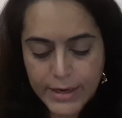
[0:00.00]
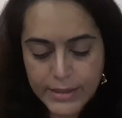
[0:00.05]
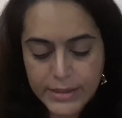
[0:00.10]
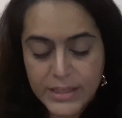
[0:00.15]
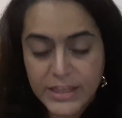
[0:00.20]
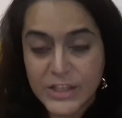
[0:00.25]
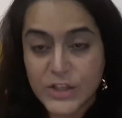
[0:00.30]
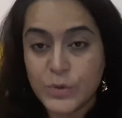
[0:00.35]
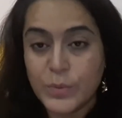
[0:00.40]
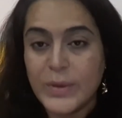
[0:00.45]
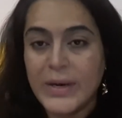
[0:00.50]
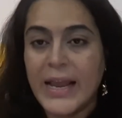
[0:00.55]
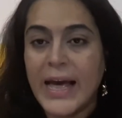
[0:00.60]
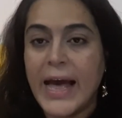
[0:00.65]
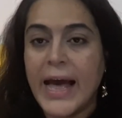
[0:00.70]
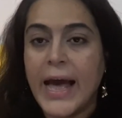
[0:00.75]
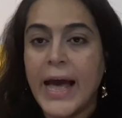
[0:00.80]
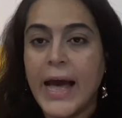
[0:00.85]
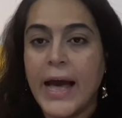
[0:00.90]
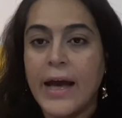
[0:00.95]
this will
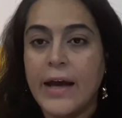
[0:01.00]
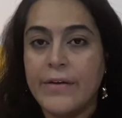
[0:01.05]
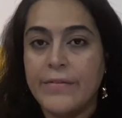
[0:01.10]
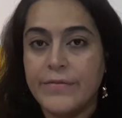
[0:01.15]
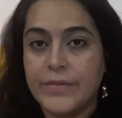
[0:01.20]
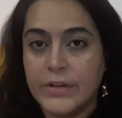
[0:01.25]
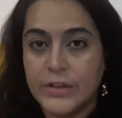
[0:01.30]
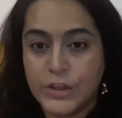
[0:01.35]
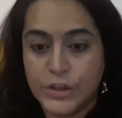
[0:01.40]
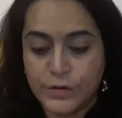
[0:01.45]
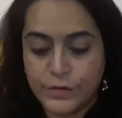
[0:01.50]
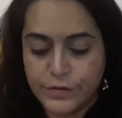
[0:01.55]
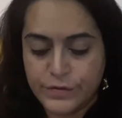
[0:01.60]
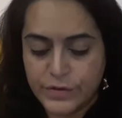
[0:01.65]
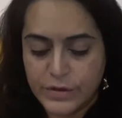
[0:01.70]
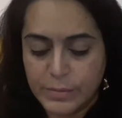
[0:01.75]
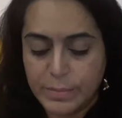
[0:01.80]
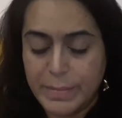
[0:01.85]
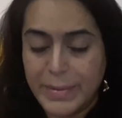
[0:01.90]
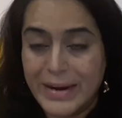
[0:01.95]
have a
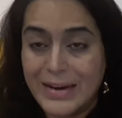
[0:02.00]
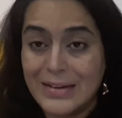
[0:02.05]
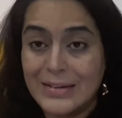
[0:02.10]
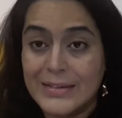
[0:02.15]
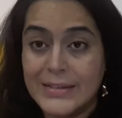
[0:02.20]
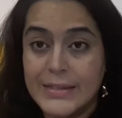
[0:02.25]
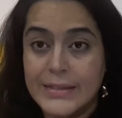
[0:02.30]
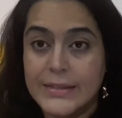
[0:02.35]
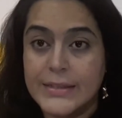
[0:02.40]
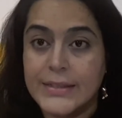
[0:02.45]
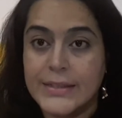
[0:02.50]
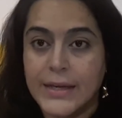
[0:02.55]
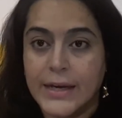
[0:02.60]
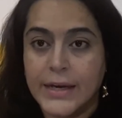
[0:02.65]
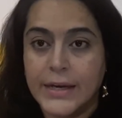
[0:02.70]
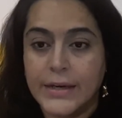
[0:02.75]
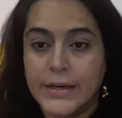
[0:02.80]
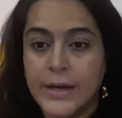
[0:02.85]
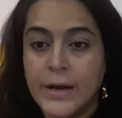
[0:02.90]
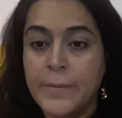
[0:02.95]
different metals
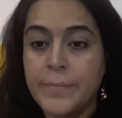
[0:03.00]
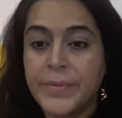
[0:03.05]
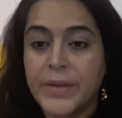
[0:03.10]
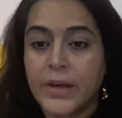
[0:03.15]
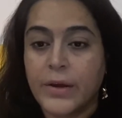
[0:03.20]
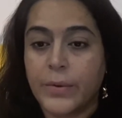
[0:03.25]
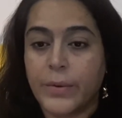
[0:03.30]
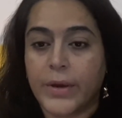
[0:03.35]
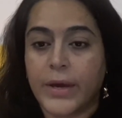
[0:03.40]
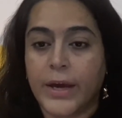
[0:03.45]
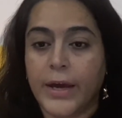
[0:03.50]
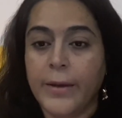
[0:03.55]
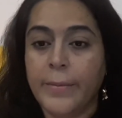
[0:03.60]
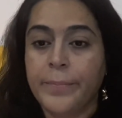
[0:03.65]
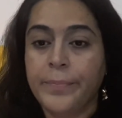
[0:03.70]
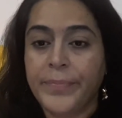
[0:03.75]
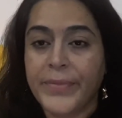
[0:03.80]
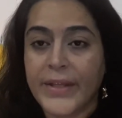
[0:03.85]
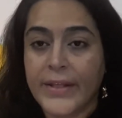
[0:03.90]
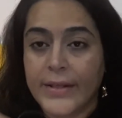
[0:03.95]
inside. Okay,
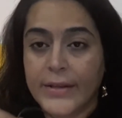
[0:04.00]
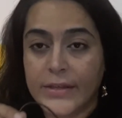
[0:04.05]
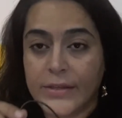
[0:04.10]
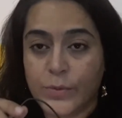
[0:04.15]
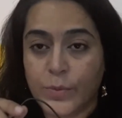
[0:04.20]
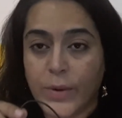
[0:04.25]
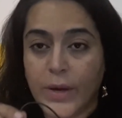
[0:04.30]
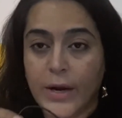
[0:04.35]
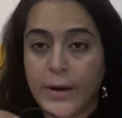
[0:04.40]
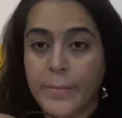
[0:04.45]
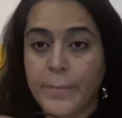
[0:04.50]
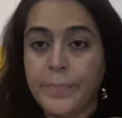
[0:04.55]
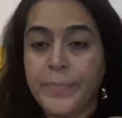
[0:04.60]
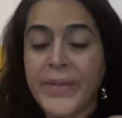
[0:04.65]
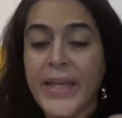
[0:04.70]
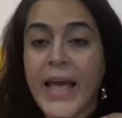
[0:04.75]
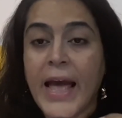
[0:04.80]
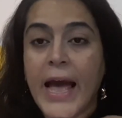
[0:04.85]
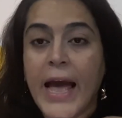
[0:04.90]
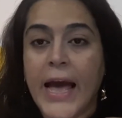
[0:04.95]
this one,
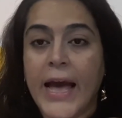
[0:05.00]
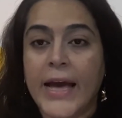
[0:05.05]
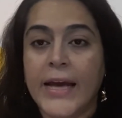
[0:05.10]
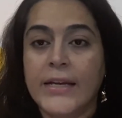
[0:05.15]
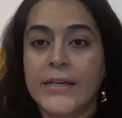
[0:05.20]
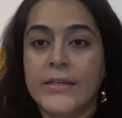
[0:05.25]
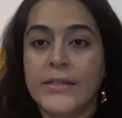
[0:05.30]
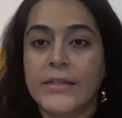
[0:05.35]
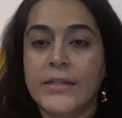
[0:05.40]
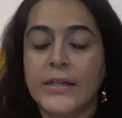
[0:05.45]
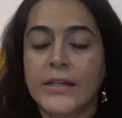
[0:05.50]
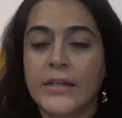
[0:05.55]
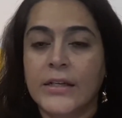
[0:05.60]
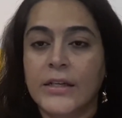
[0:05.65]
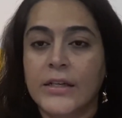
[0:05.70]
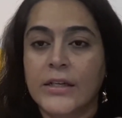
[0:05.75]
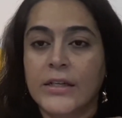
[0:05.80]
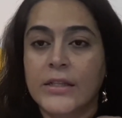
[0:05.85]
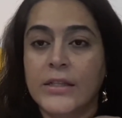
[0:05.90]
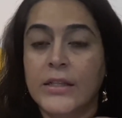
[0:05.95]
and
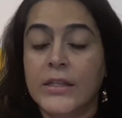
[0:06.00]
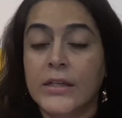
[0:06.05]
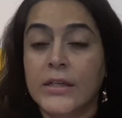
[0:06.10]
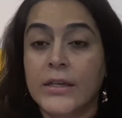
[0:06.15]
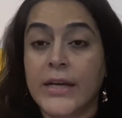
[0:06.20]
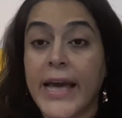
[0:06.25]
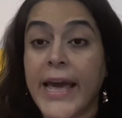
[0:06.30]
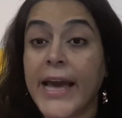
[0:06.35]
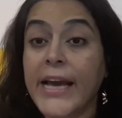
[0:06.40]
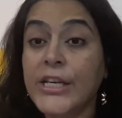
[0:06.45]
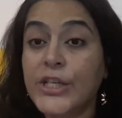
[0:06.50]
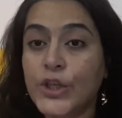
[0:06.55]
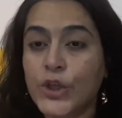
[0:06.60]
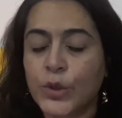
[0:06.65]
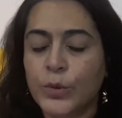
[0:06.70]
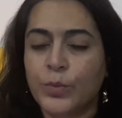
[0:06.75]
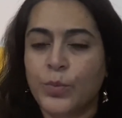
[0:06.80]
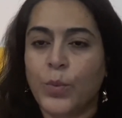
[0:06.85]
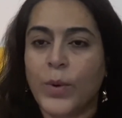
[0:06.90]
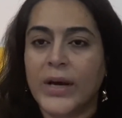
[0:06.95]
the air
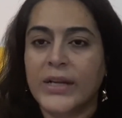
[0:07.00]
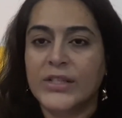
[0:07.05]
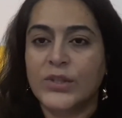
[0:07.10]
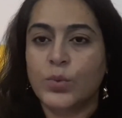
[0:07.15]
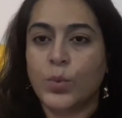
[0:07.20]
tube ones,